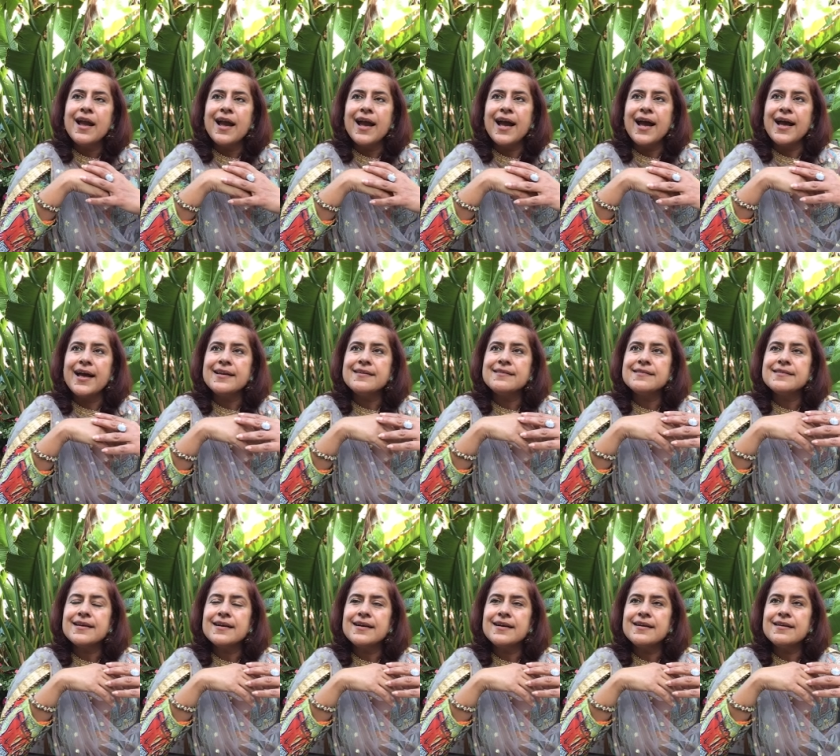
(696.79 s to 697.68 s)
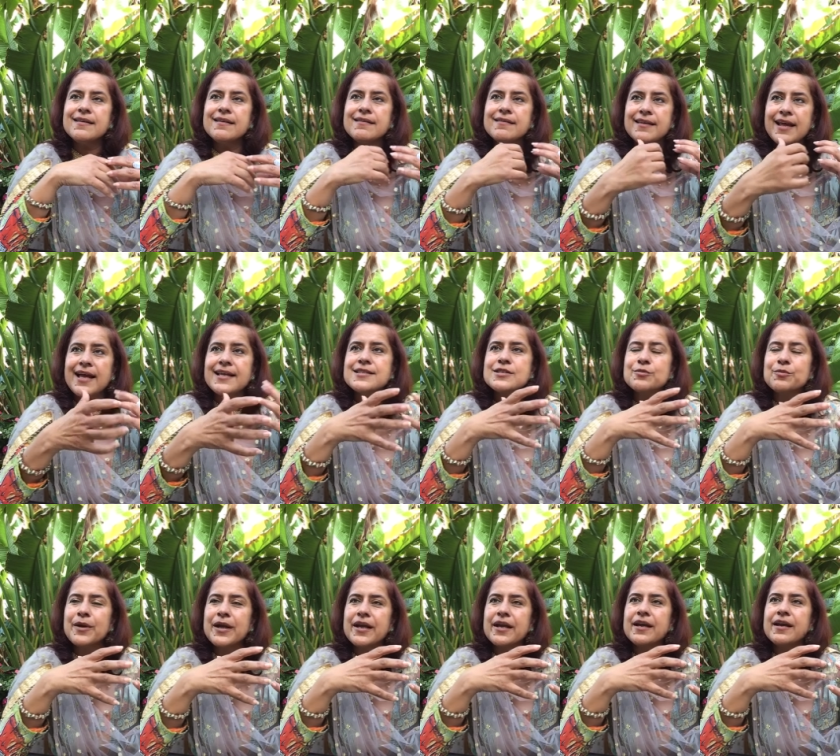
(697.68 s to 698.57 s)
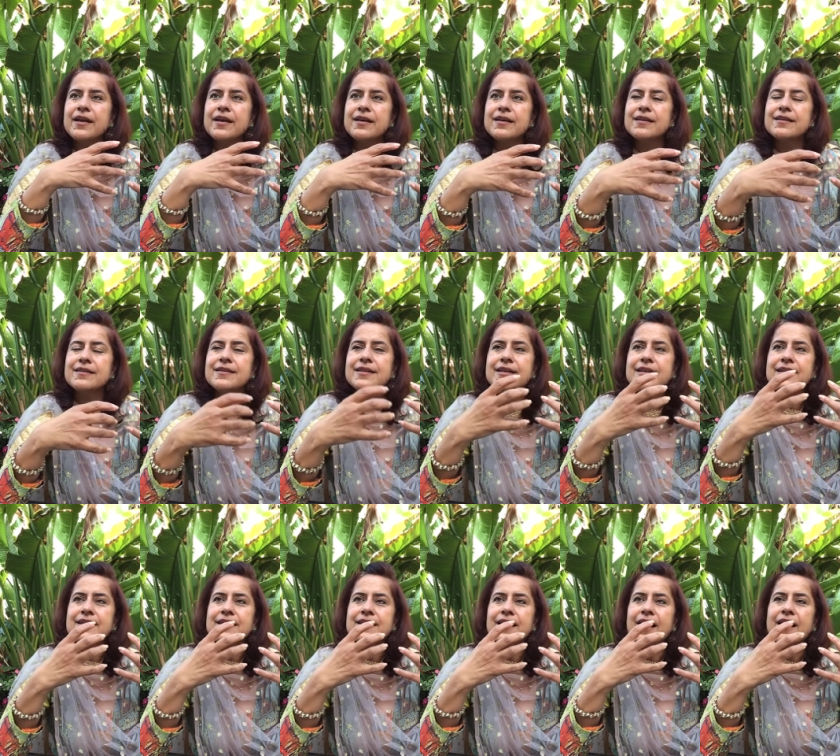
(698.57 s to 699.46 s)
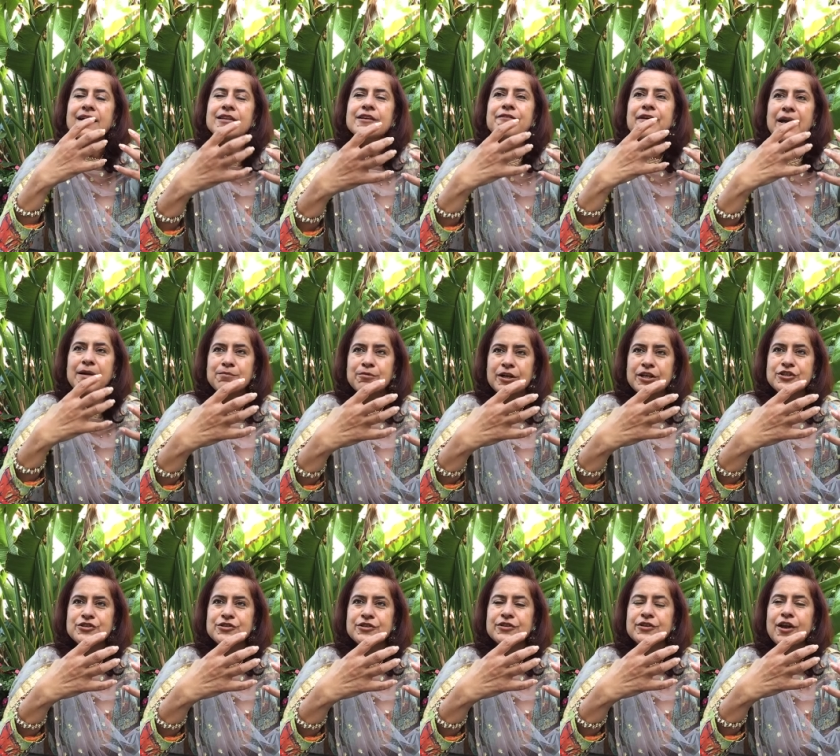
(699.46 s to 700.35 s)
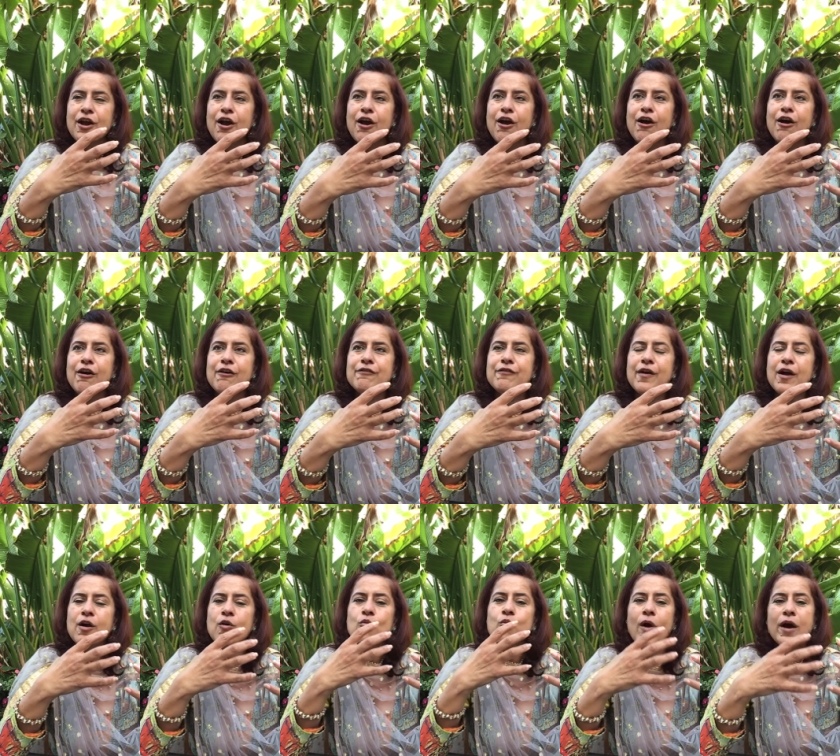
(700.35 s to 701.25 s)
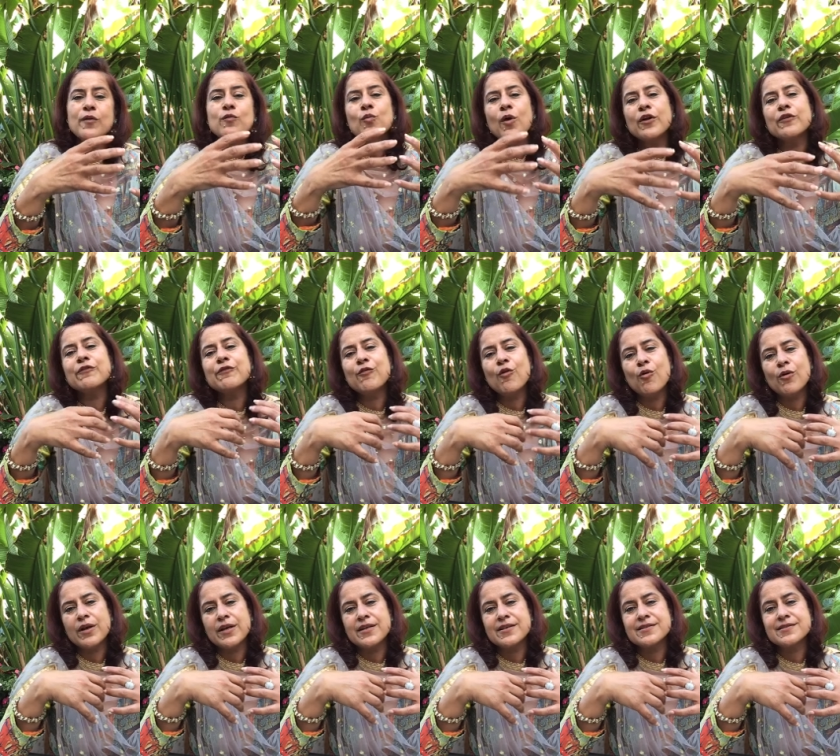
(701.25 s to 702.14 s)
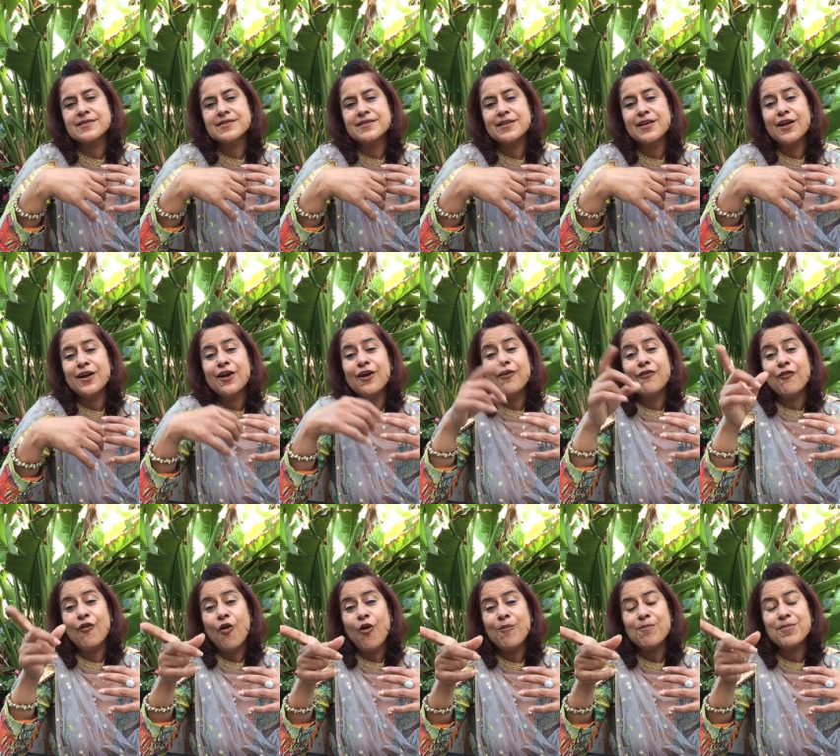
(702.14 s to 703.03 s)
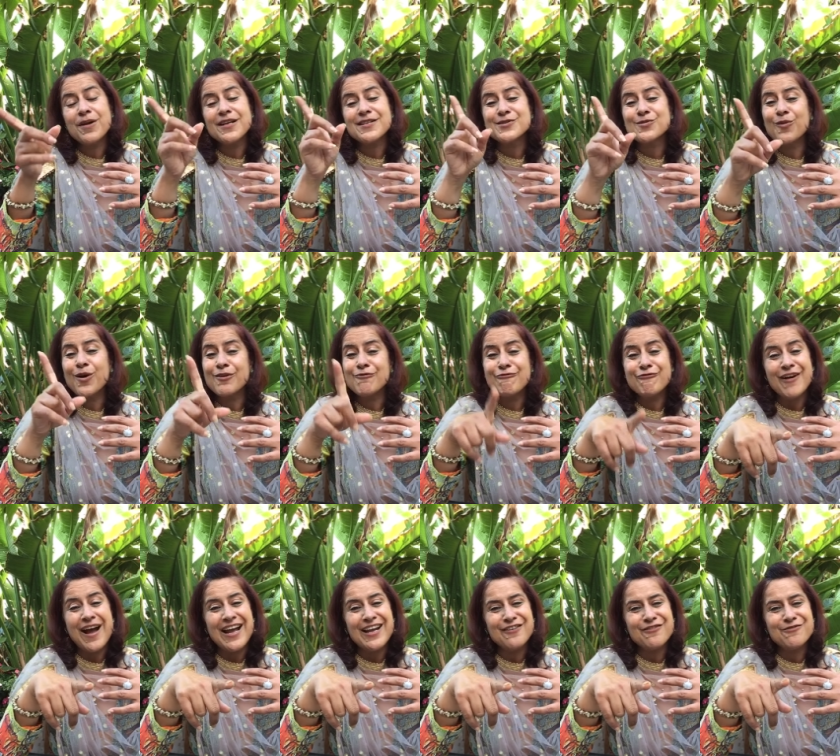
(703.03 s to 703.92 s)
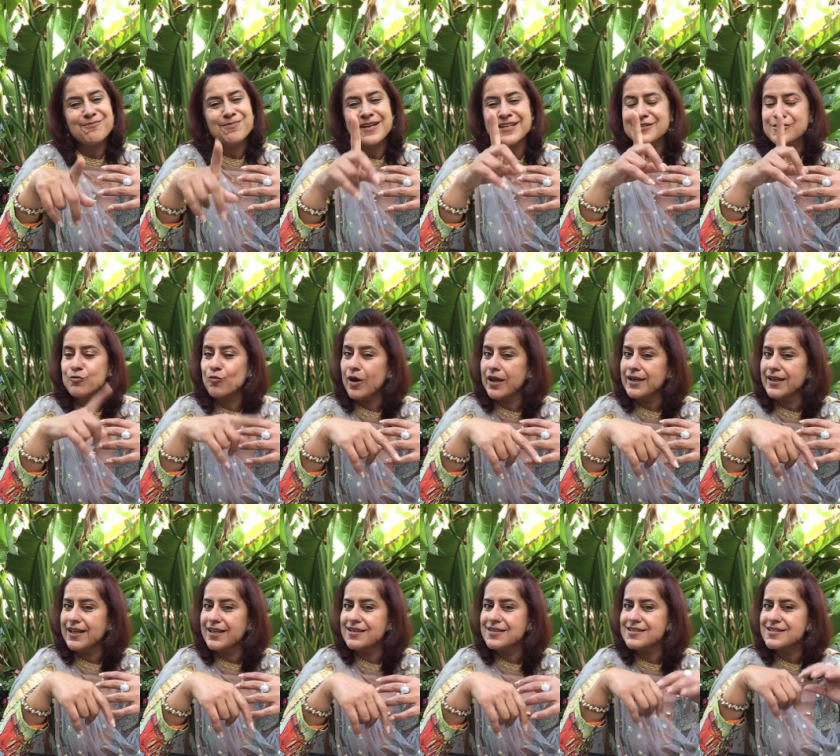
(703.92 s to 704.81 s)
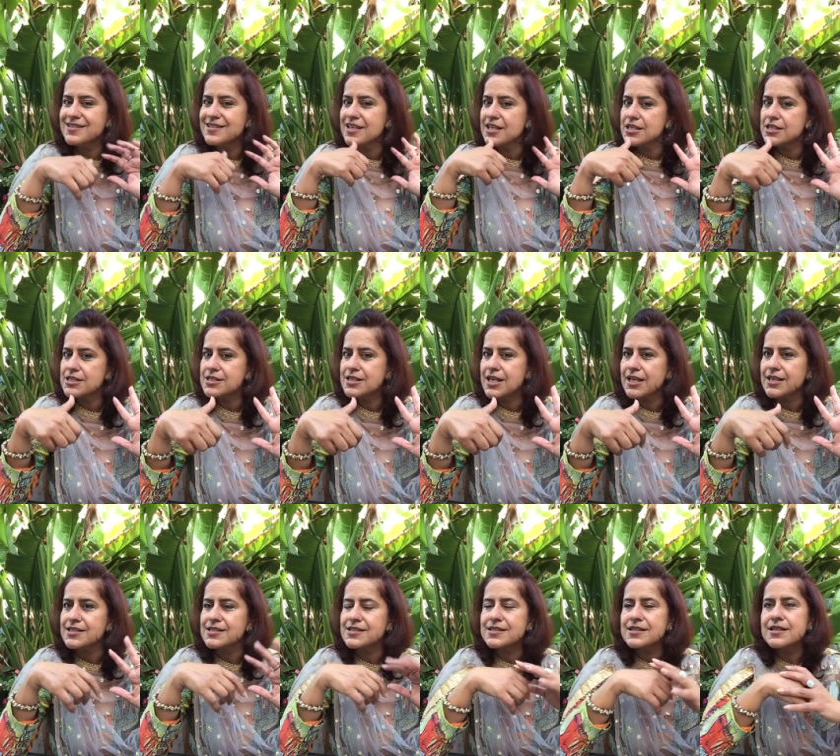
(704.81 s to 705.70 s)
And that's where the other vibration of 114 is. 4 plus 1, 5 plus 1 is 6.